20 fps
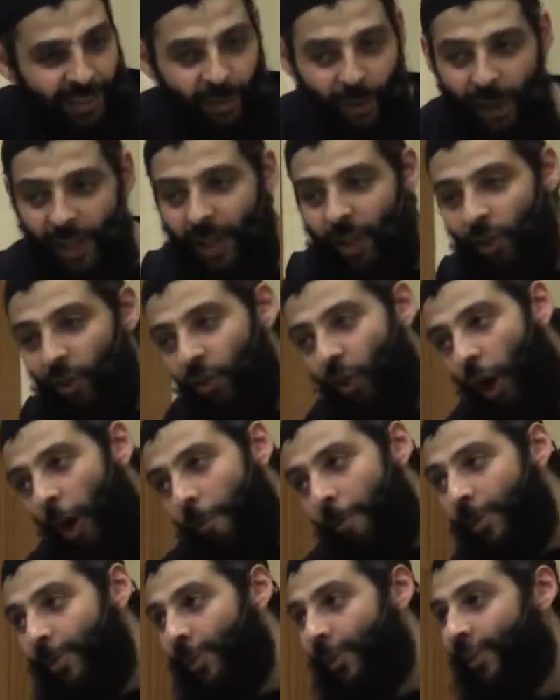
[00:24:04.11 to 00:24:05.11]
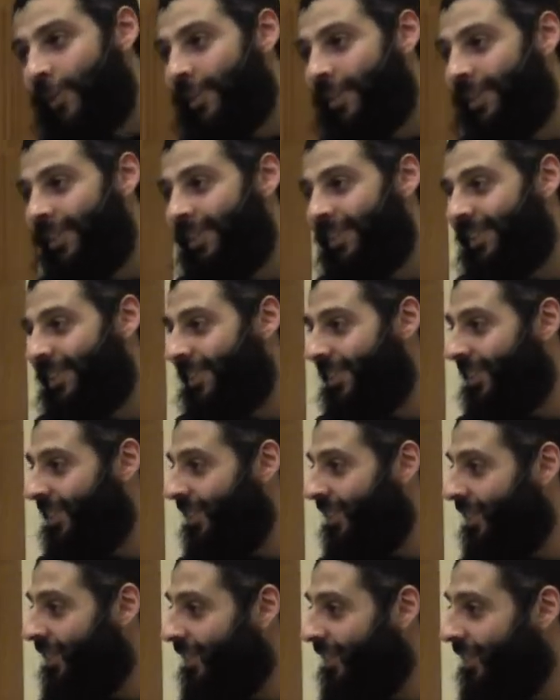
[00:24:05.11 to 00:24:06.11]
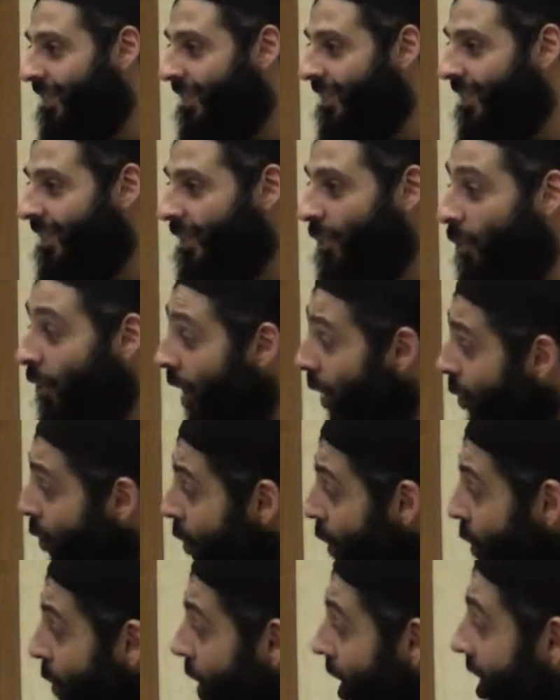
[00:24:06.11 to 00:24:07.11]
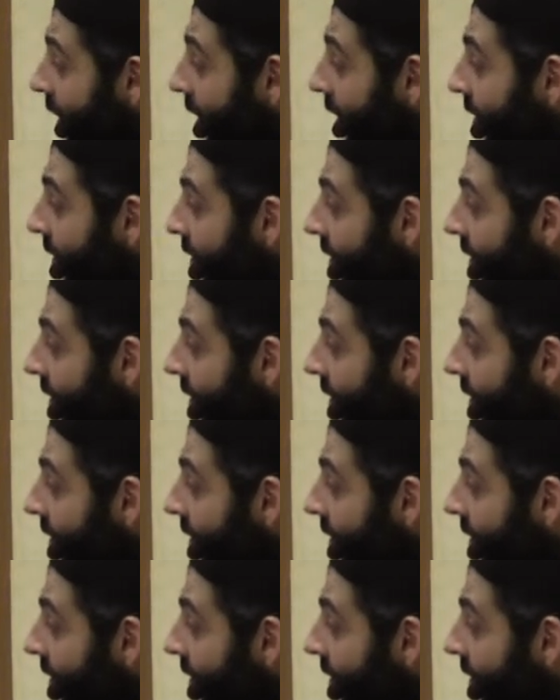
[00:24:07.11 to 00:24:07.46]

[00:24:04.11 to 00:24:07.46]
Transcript: Training on the opposite without knowing.